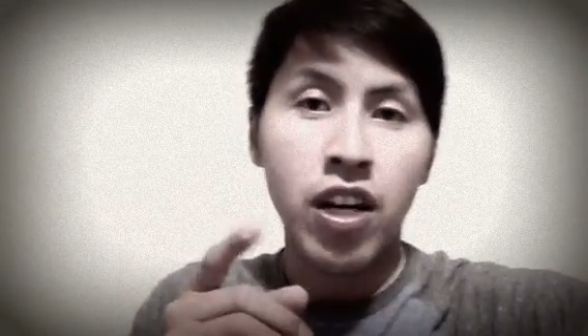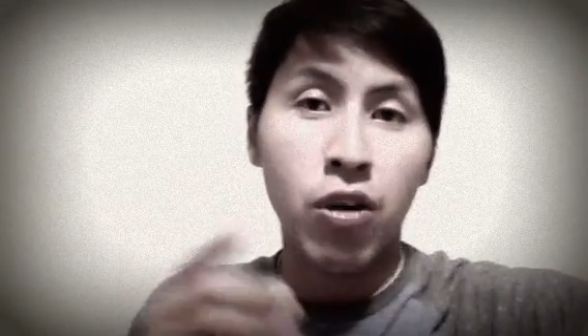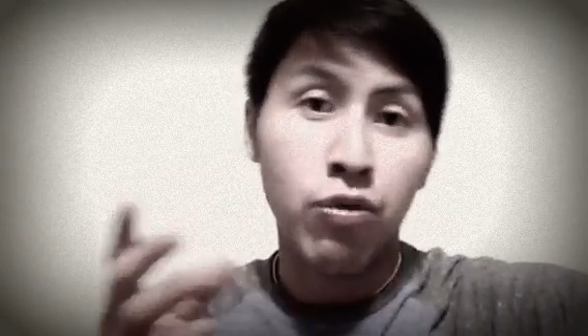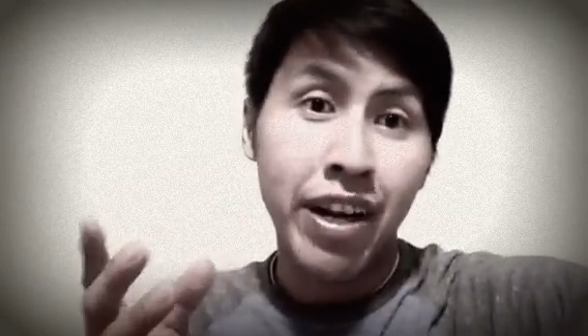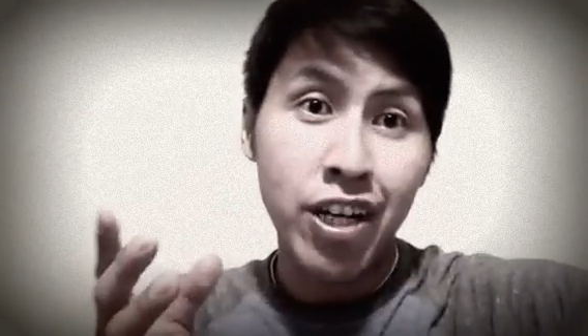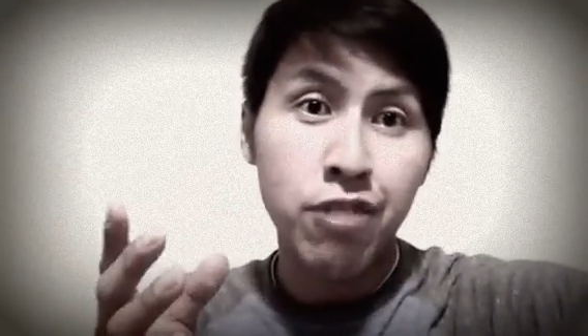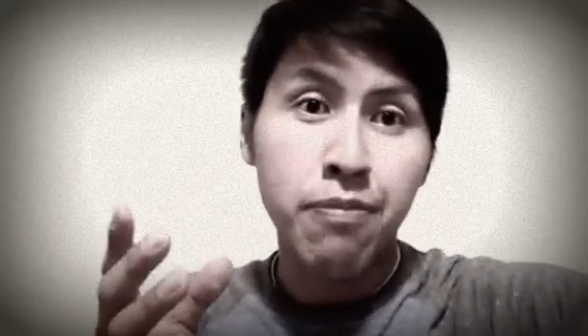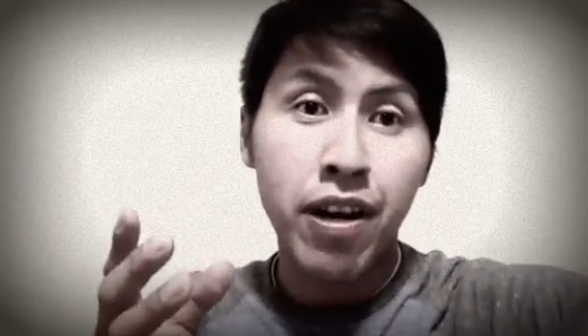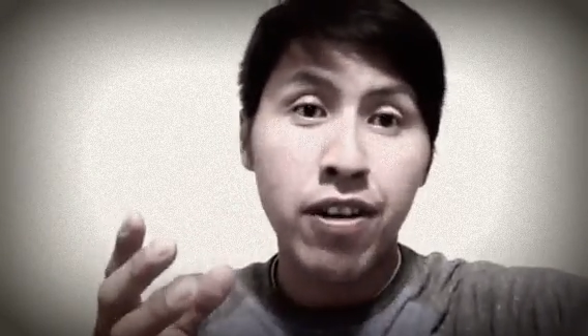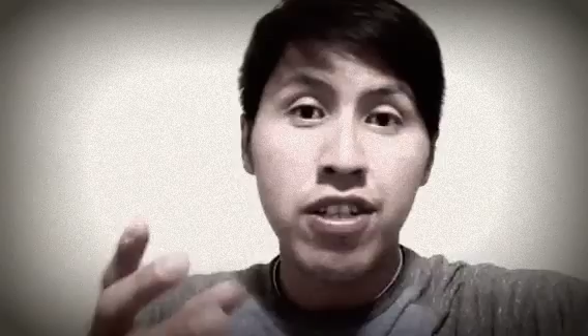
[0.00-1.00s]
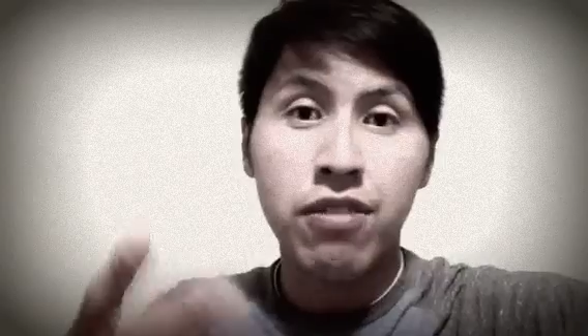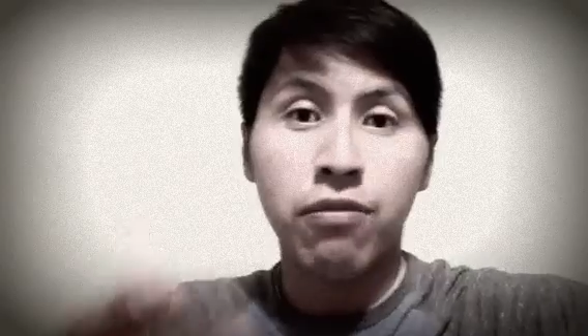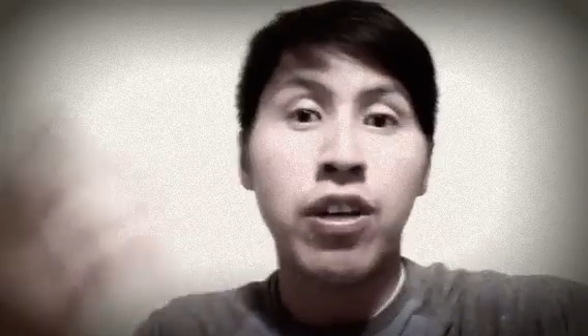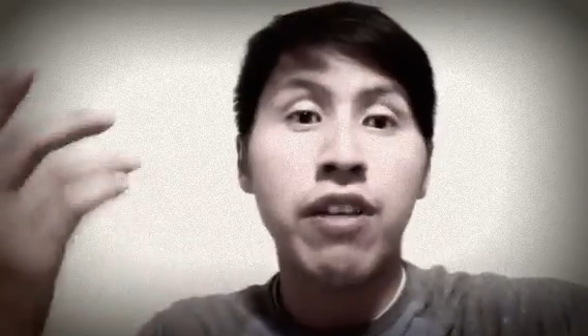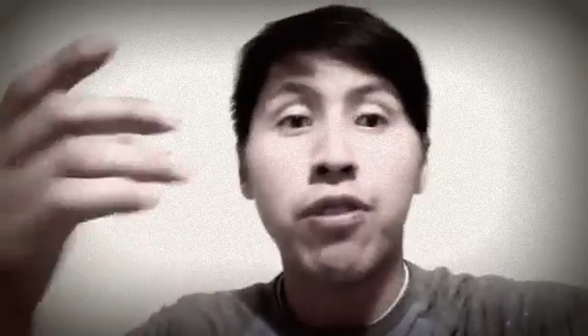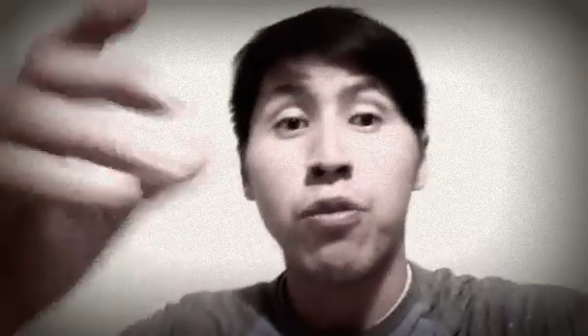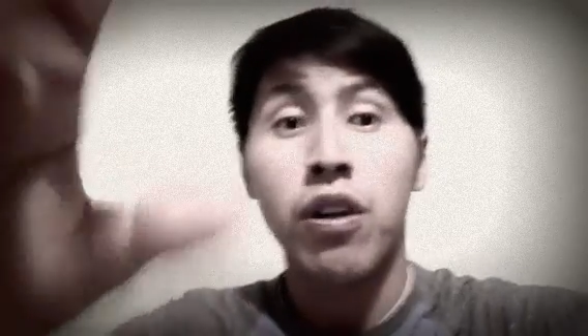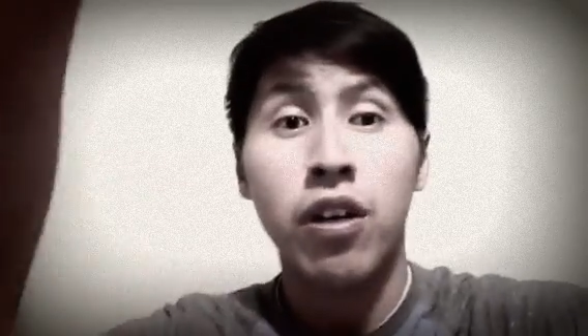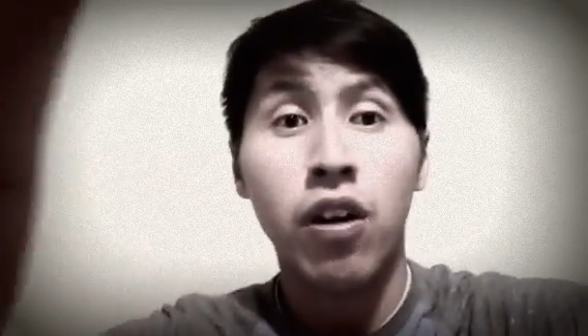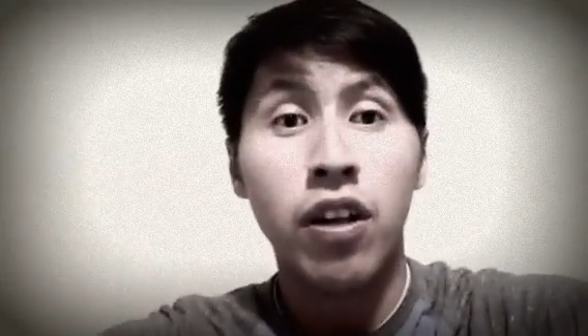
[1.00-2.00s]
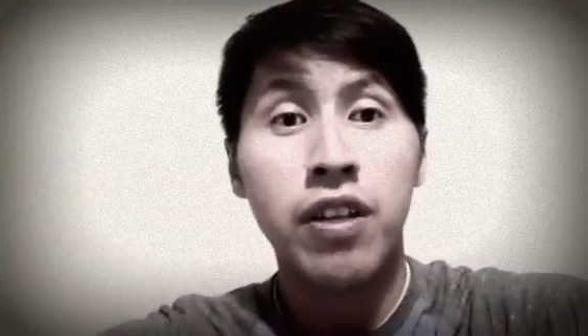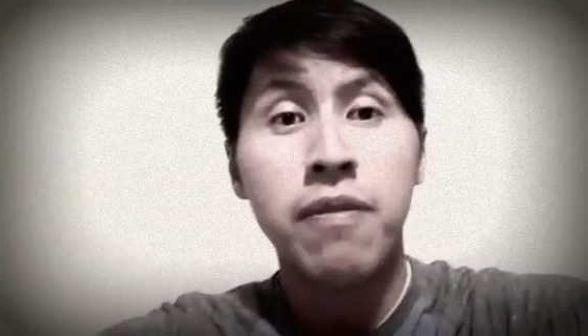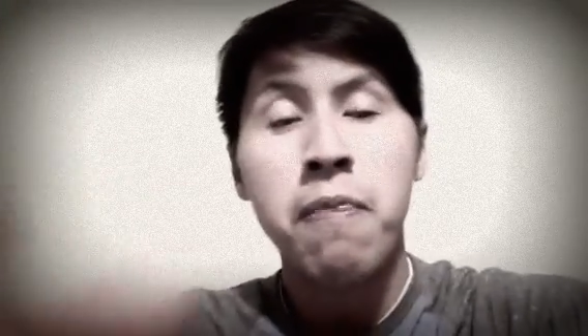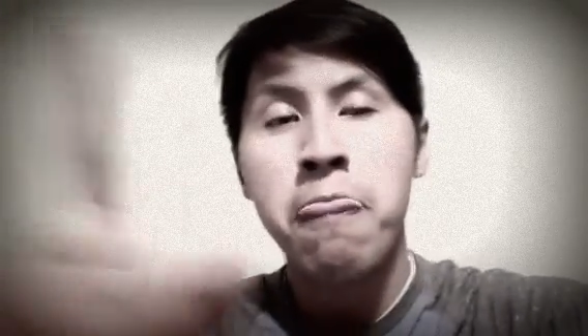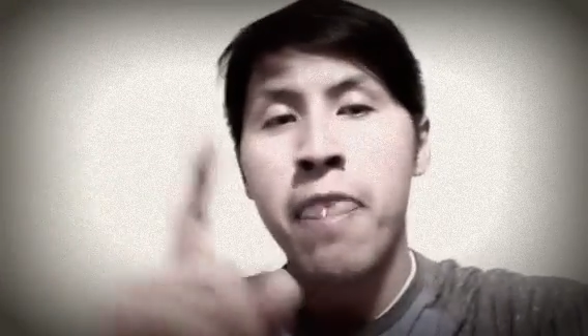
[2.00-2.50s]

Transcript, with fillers: arranged marriage, of whatever you want to call it,